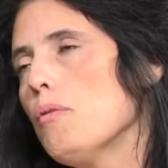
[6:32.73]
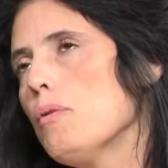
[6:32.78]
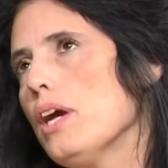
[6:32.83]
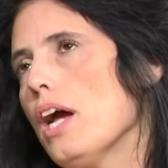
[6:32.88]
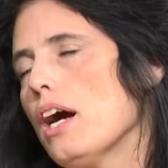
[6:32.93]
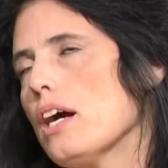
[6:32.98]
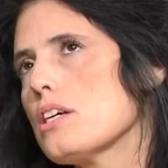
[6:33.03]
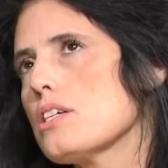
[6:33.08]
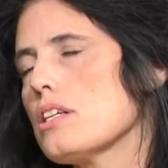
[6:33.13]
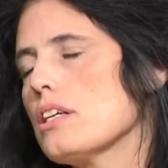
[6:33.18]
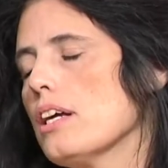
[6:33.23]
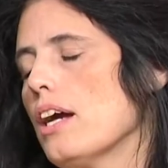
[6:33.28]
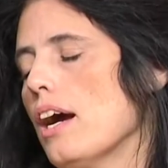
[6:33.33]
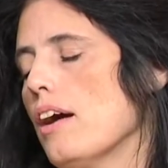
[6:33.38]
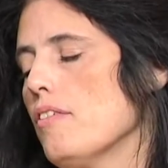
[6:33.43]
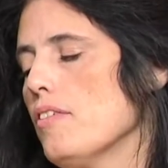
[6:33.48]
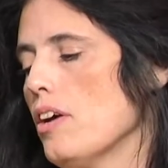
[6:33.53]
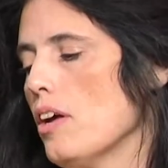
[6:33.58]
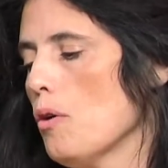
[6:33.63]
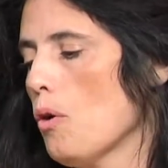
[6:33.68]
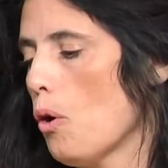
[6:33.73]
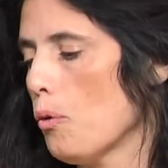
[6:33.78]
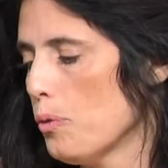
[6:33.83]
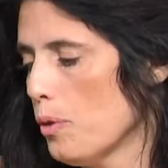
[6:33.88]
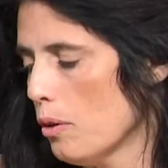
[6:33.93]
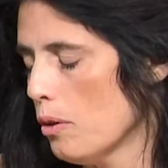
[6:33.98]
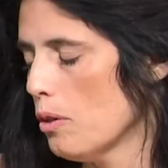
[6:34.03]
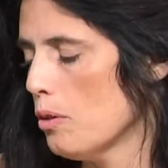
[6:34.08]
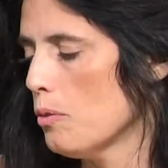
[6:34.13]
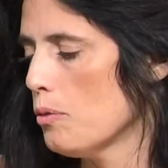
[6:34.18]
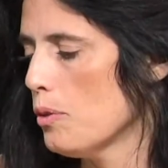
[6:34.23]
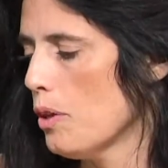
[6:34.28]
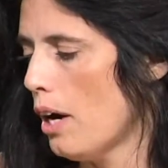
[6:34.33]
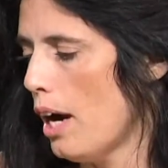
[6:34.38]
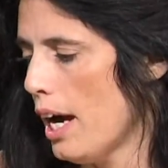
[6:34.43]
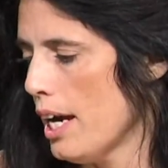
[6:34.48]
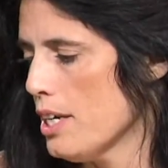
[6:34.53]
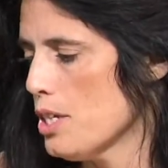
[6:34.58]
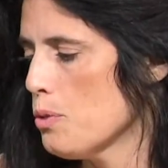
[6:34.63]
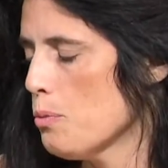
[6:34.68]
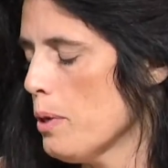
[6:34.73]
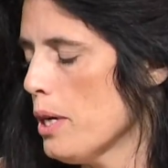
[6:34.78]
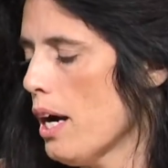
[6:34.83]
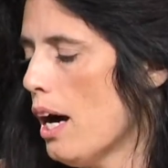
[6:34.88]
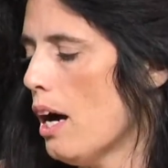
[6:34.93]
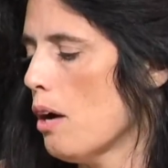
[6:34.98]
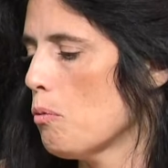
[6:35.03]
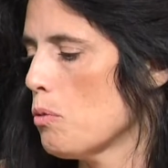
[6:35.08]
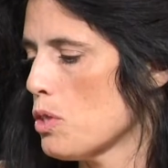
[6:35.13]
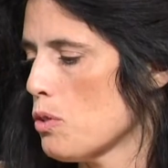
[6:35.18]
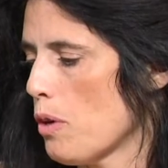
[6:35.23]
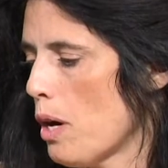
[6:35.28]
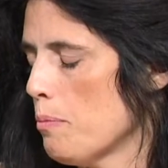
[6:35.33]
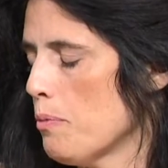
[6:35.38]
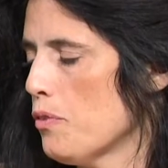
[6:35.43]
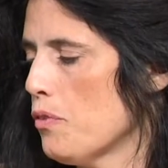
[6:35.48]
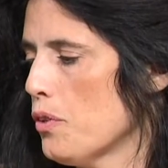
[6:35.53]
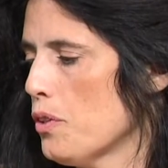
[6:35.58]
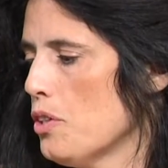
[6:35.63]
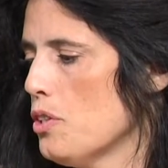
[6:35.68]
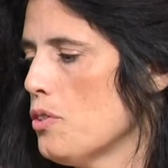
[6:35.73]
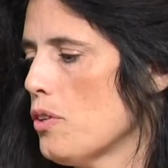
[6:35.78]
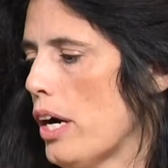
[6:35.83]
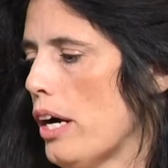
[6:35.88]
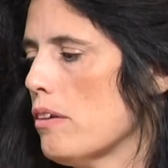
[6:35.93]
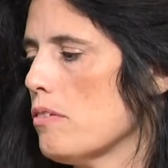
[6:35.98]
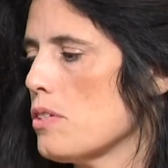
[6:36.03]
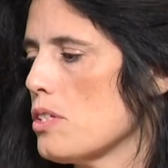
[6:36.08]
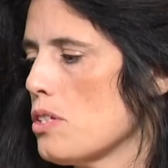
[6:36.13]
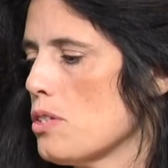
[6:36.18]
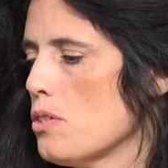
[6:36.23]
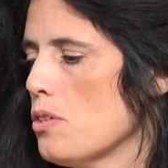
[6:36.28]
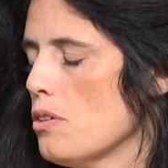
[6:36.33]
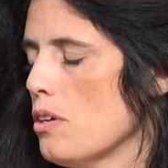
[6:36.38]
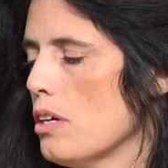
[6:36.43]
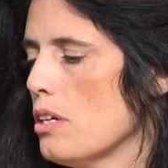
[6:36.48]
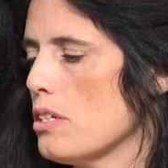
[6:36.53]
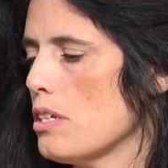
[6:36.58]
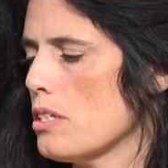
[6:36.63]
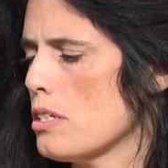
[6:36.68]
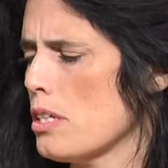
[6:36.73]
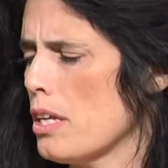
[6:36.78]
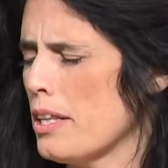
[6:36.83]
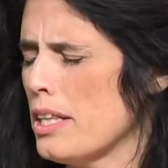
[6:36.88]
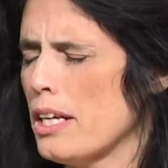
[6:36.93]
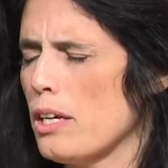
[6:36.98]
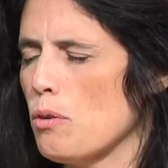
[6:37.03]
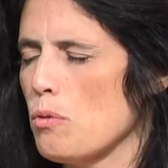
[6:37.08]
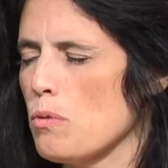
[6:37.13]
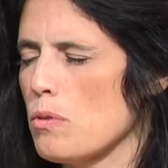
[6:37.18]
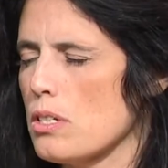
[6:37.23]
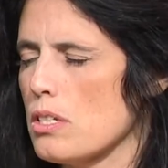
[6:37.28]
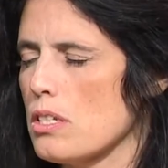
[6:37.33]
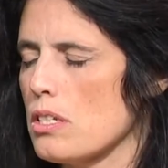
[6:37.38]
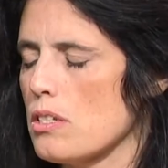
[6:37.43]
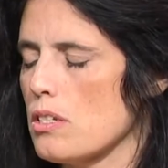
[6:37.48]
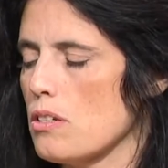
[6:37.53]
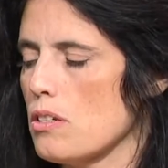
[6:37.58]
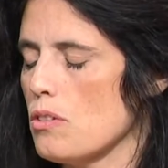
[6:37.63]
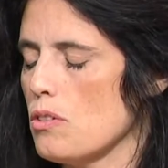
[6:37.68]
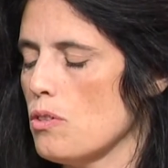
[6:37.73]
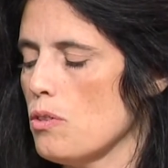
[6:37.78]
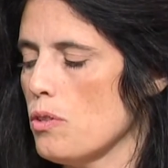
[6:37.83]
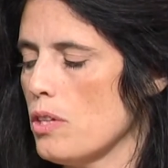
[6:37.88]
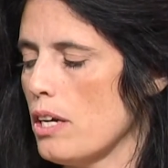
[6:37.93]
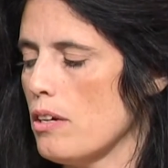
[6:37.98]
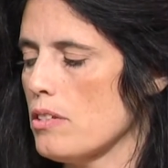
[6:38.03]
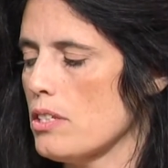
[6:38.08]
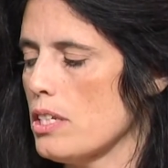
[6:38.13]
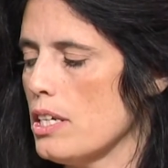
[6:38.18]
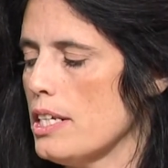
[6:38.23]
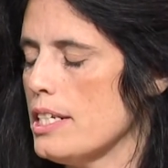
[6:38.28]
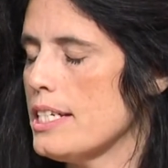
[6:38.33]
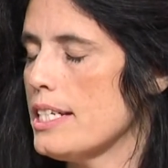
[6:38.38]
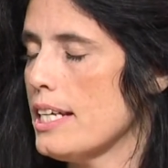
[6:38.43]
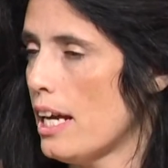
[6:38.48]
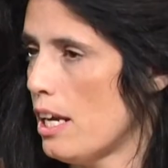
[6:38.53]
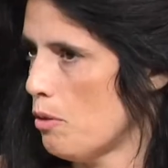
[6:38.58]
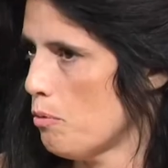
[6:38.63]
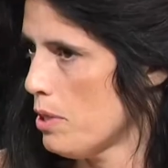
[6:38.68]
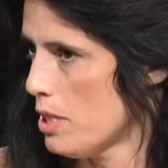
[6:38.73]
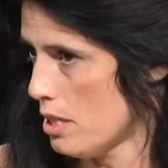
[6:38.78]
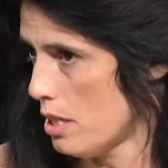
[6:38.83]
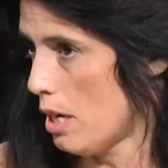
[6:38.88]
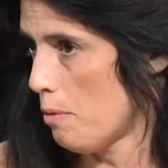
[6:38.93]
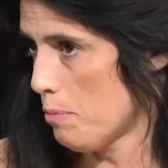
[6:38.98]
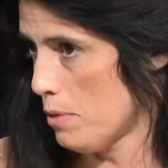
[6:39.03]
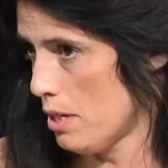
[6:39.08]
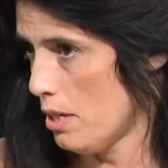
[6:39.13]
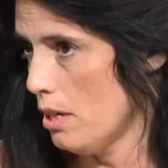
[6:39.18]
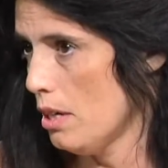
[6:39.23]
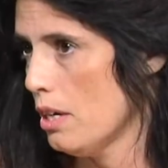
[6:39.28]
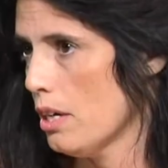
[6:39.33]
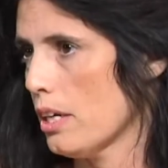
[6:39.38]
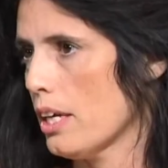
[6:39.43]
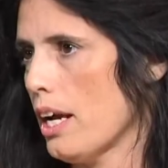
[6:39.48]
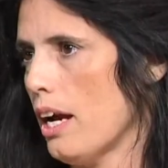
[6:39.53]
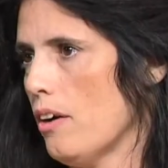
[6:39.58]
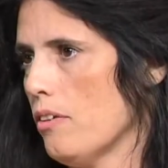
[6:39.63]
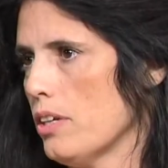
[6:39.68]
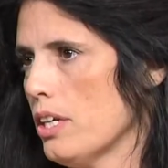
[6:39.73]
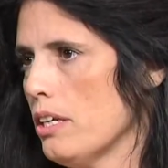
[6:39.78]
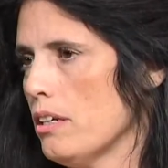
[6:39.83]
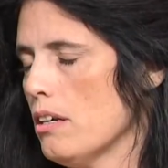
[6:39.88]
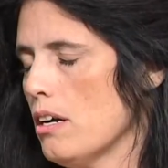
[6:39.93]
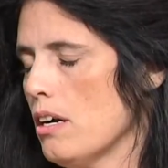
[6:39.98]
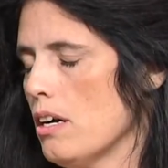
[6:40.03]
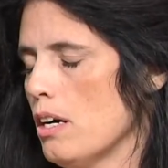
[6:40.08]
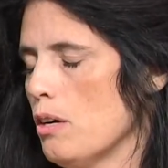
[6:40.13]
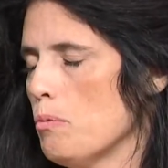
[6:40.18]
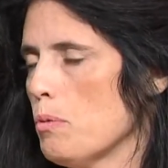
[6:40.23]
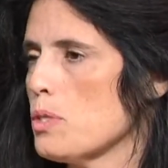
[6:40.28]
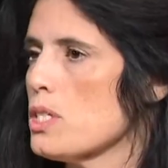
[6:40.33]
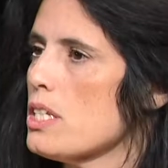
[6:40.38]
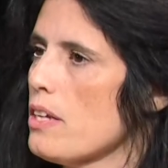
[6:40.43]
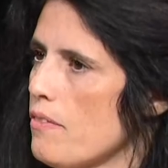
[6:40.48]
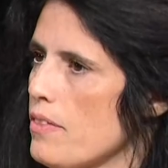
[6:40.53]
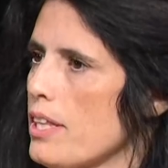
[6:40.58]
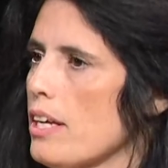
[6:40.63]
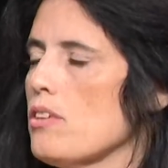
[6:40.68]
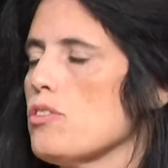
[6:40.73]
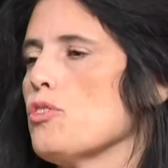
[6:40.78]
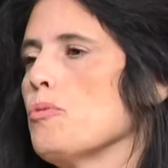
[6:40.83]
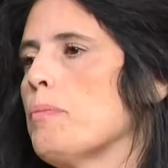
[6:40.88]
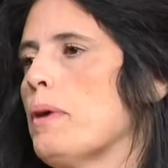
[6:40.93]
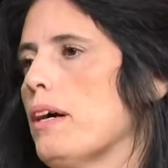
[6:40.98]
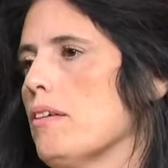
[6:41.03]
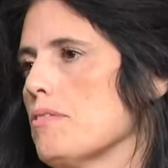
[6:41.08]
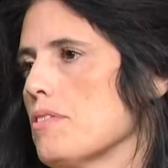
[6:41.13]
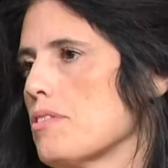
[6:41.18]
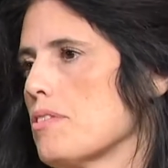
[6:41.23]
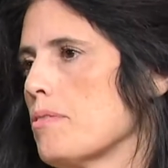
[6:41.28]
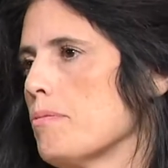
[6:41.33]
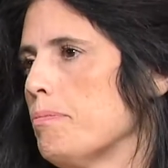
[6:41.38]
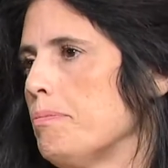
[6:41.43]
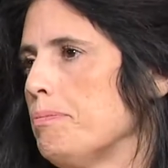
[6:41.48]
We actually haven't, or the highest we got was right before the drought. Was I think it was 2010. We stopped counting. Was 7,000 pounds.